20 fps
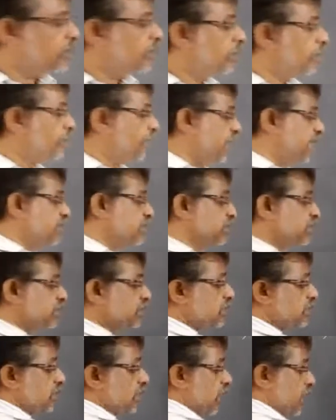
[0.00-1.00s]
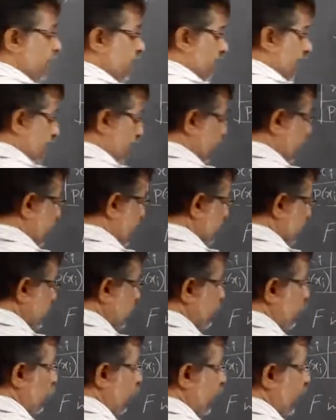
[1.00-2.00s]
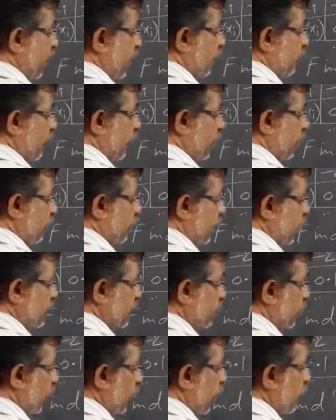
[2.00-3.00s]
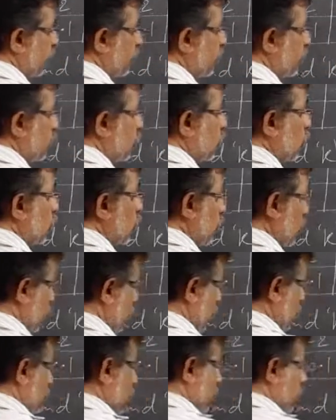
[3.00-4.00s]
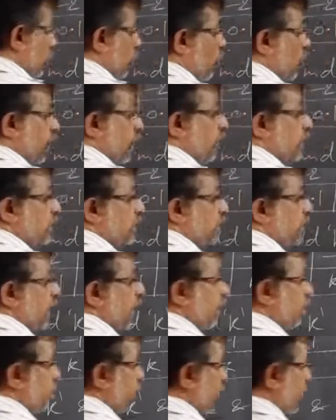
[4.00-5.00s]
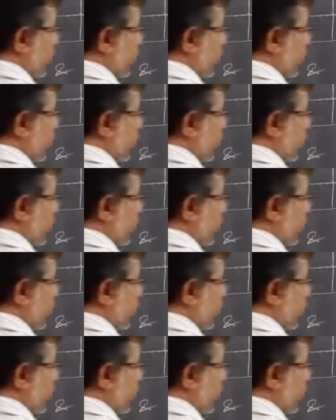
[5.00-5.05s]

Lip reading: Means adding this 0.1 plus 0.2, 0.3 plus